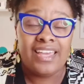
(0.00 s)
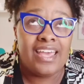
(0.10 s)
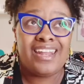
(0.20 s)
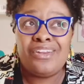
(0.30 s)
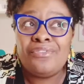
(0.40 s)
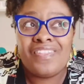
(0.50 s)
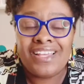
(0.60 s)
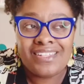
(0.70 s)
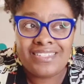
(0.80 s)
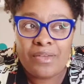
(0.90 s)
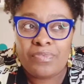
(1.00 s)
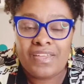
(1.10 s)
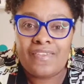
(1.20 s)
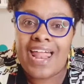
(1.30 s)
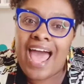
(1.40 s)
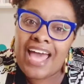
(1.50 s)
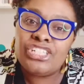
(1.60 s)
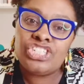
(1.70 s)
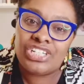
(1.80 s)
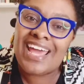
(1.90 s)
And I don't think it's something that I
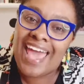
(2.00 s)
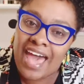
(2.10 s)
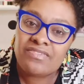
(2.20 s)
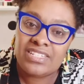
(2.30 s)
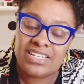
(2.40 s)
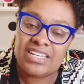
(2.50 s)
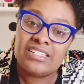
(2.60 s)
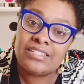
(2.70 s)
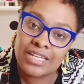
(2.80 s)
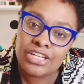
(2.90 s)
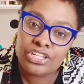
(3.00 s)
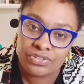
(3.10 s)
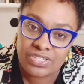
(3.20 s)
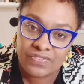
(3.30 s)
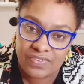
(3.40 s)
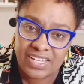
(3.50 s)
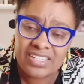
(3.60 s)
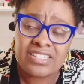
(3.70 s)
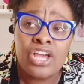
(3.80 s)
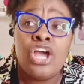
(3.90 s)
should have to continue to fix.